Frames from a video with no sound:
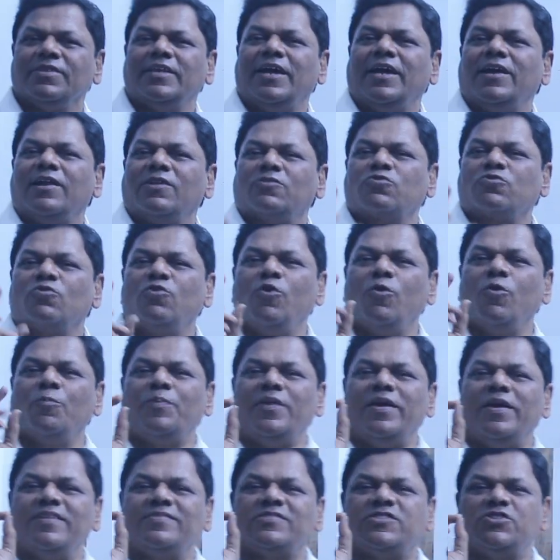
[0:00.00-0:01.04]
The slope
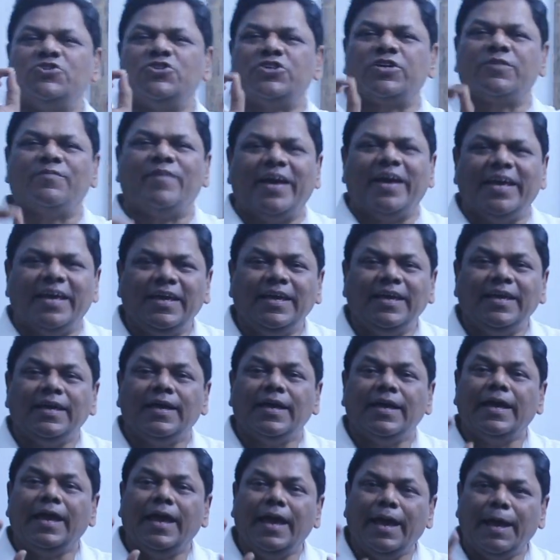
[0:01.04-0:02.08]
is denoted by
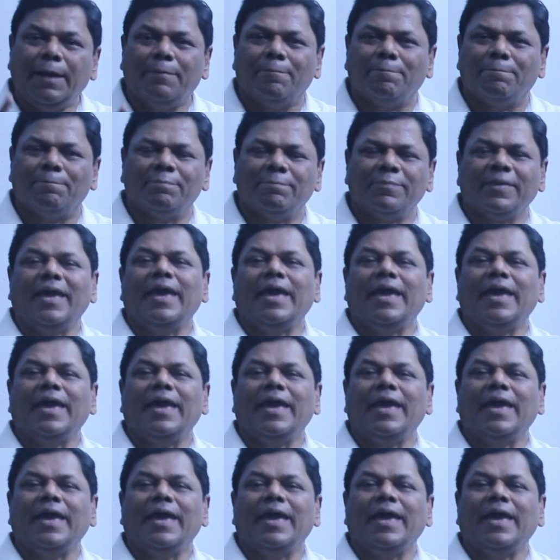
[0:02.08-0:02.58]
m.